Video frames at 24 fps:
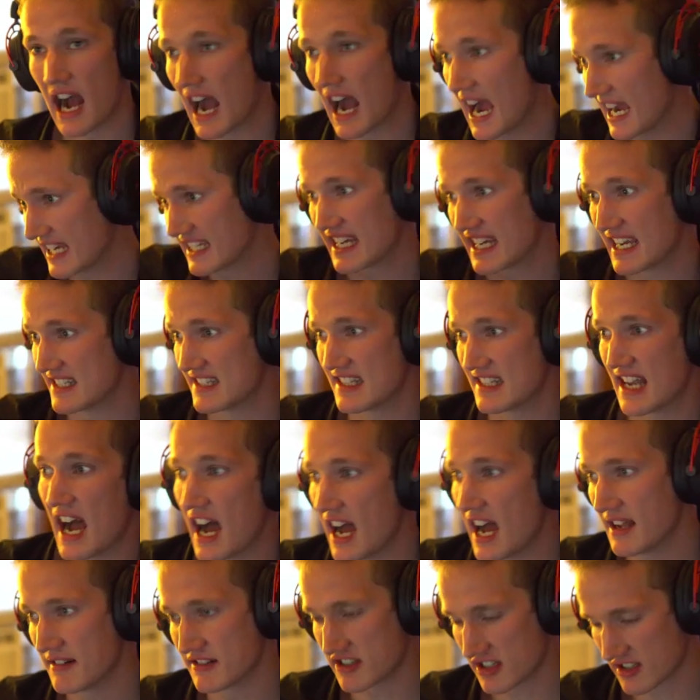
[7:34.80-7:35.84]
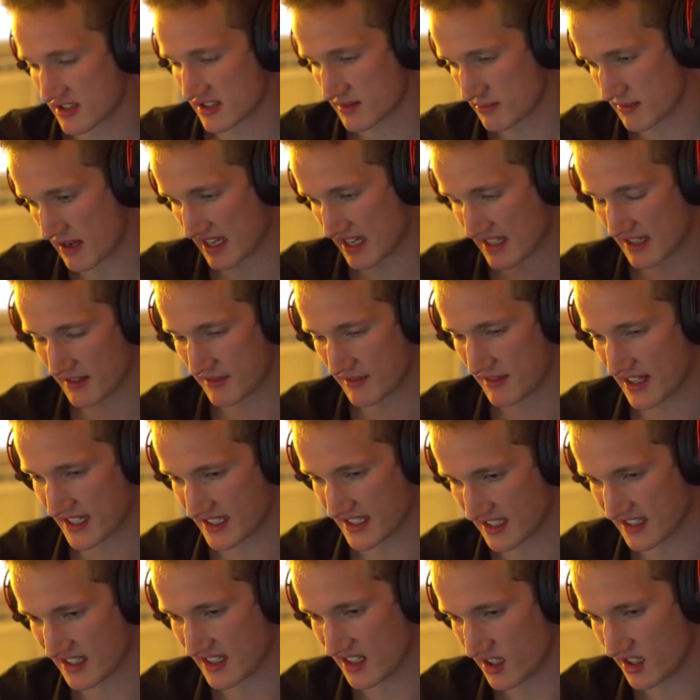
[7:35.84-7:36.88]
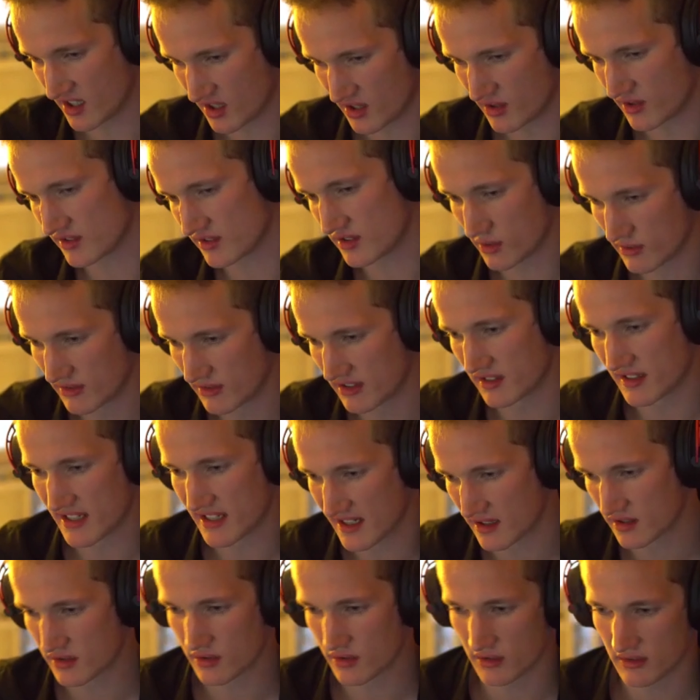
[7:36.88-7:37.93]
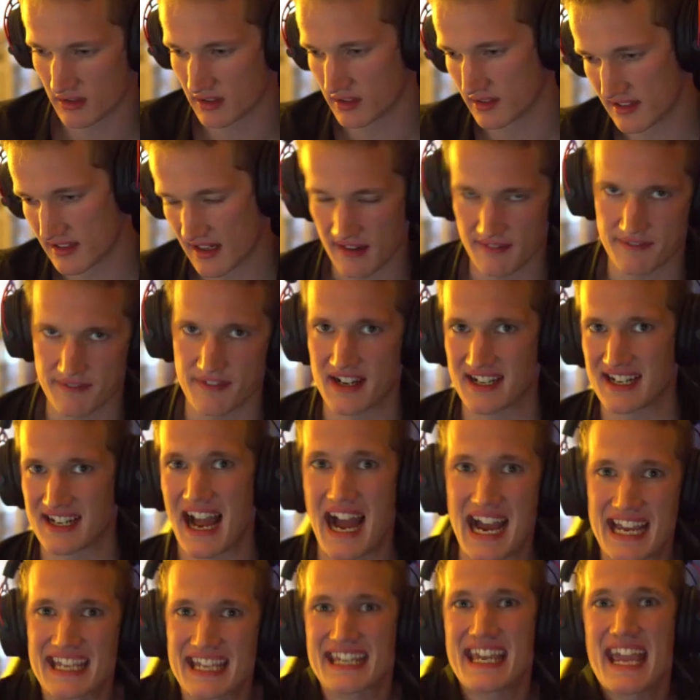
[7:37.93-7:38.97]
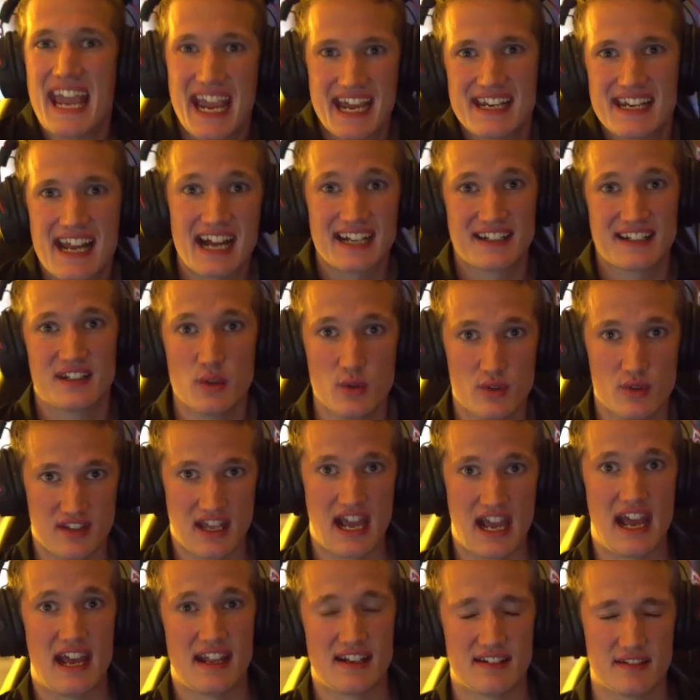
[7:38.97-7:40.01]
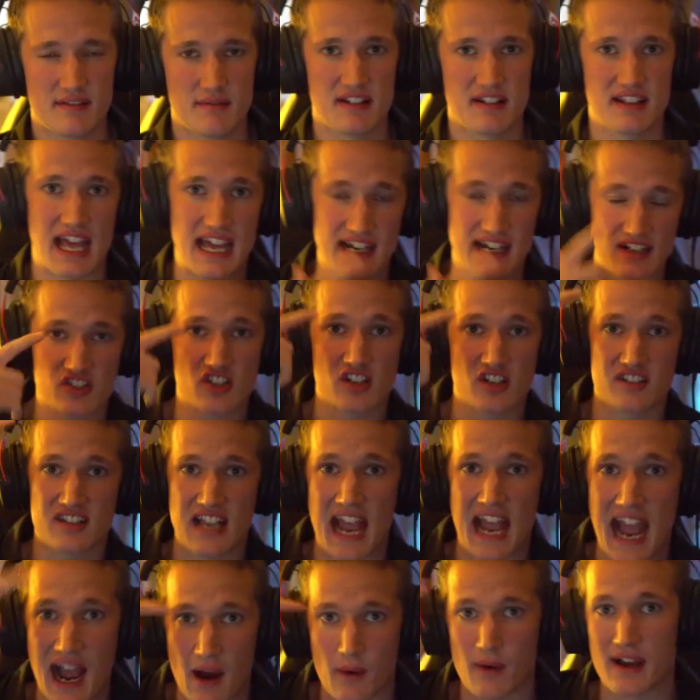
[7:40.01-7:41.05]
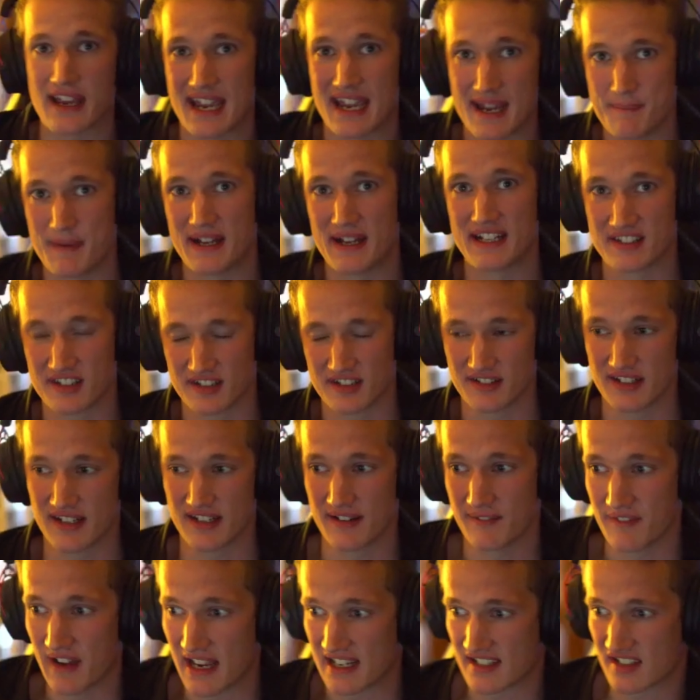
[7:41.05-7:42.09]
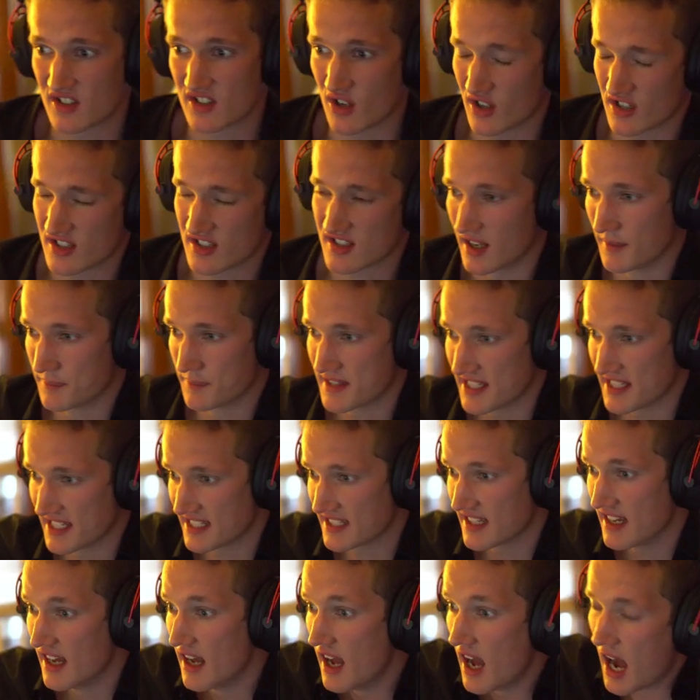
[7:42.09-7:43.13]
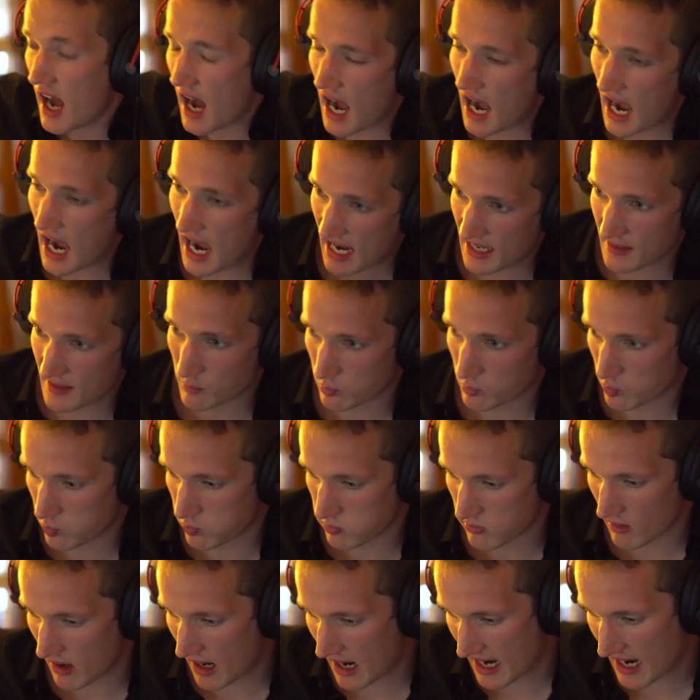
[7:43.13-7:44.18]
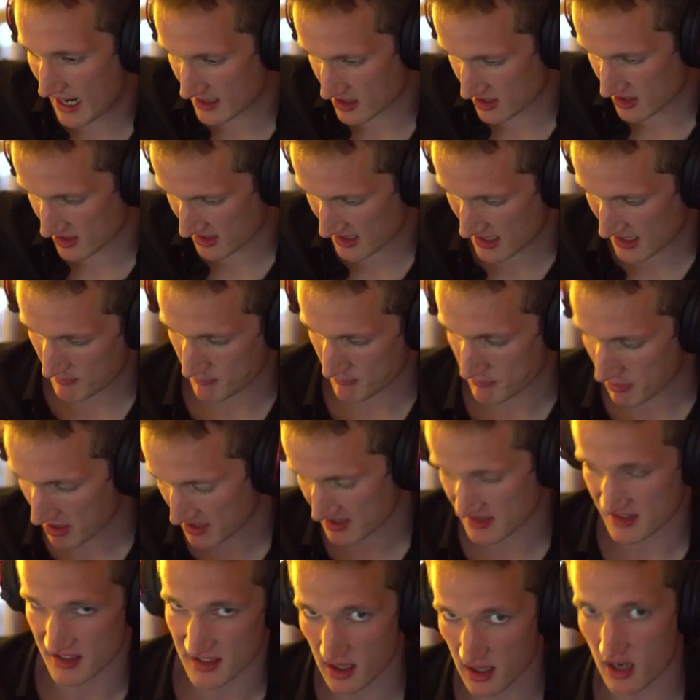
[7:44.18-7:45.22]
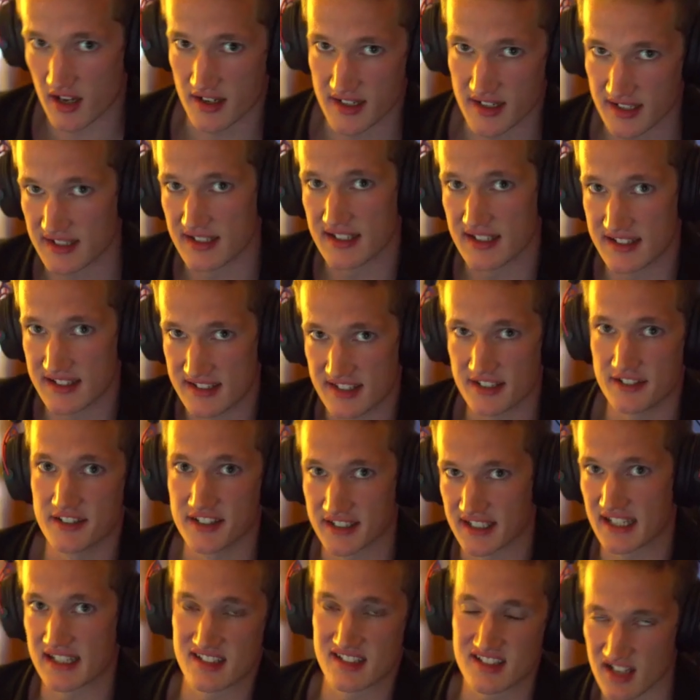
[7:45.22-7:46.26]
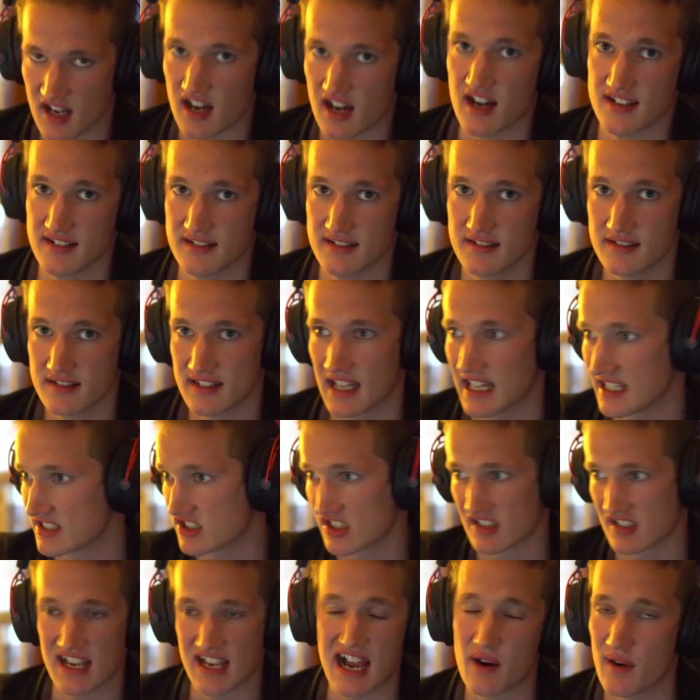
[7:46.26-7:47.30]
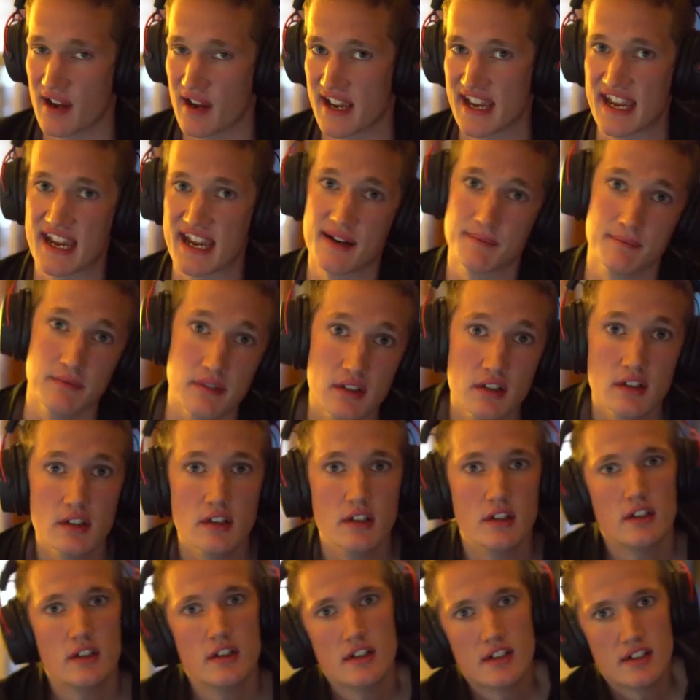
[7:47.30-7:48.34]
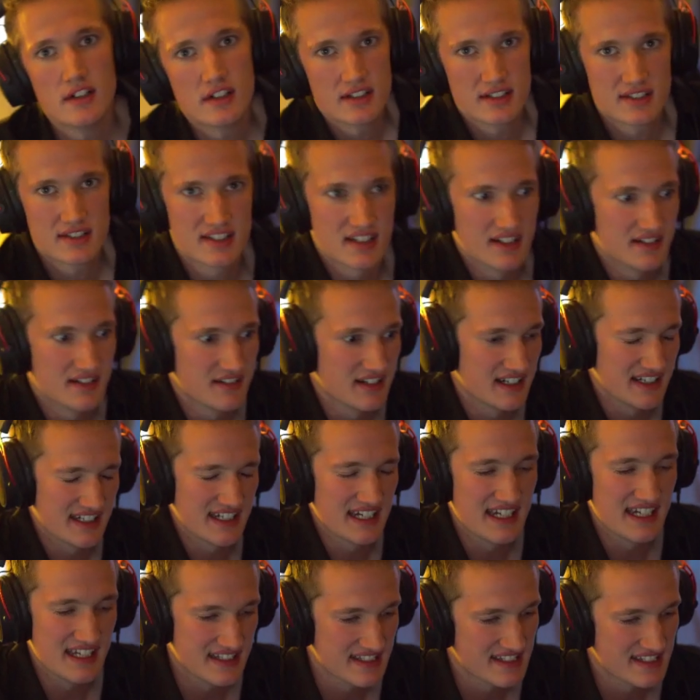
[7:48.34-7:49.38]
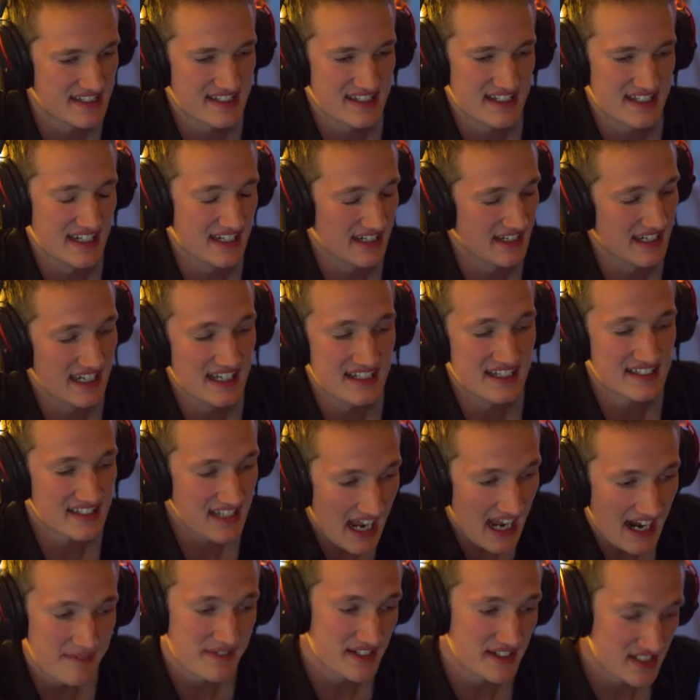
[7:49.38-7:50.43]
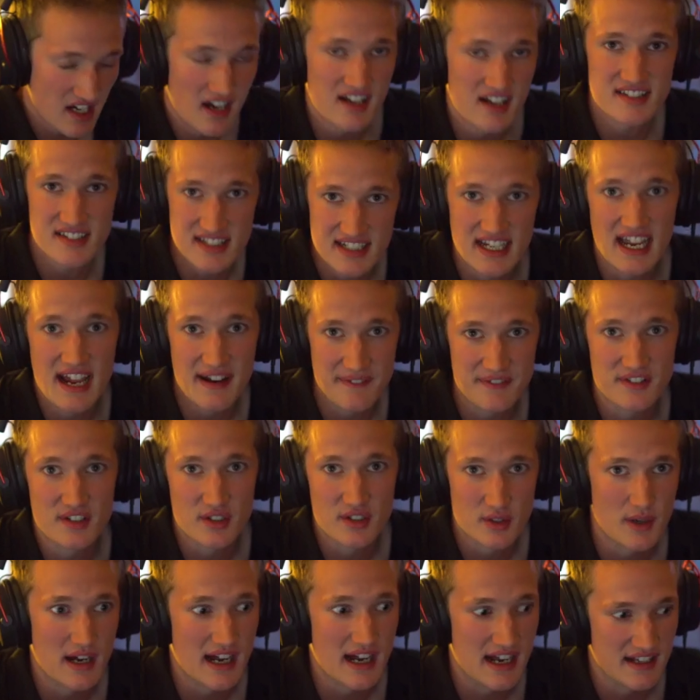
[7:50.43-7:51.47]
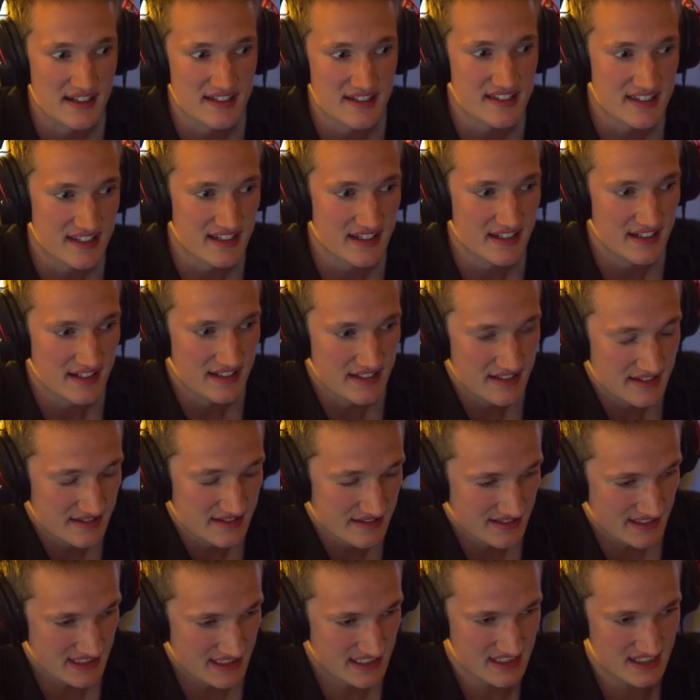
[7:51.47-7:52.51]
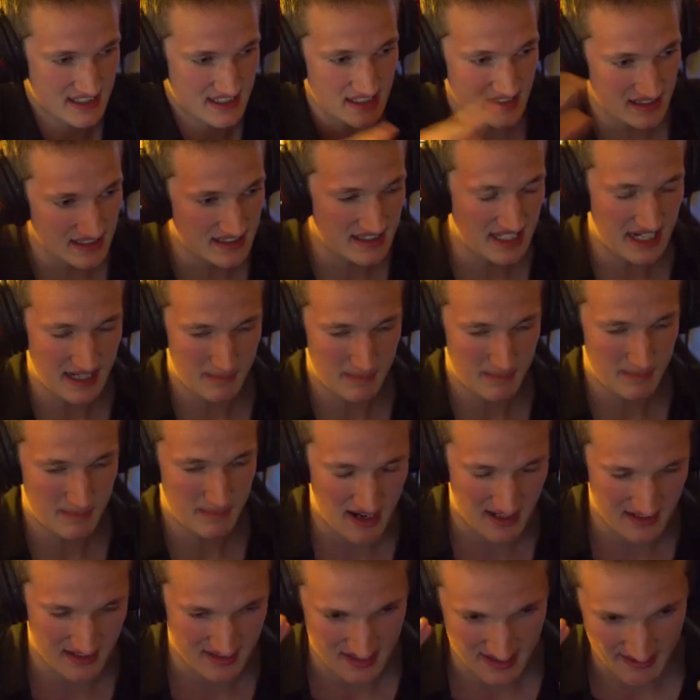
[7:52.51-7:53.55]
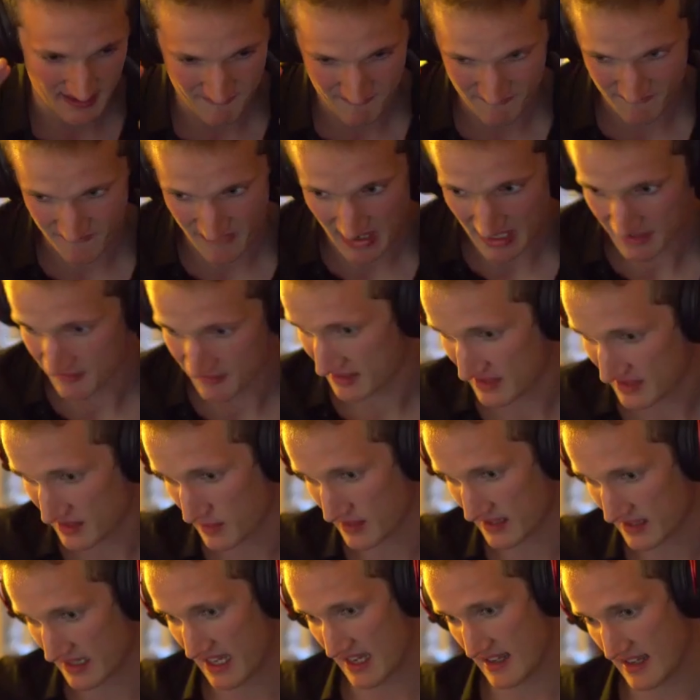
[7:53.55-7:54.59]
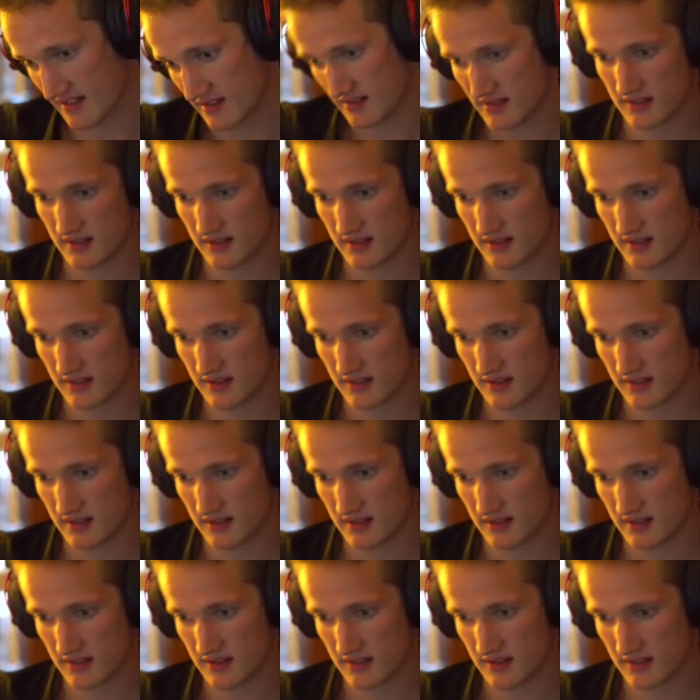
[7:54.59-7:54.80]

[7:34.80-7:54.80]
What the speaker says: I cannot just make it like a, oh, do a little here, do a little there thing. I cannot do that. That is just how I am mentally. If I start something, I I just keep busting on it until it gets done. That's just how I am. So like it's kind of exhausting after a while. So it's good to take breaks, and I'm finally doing that.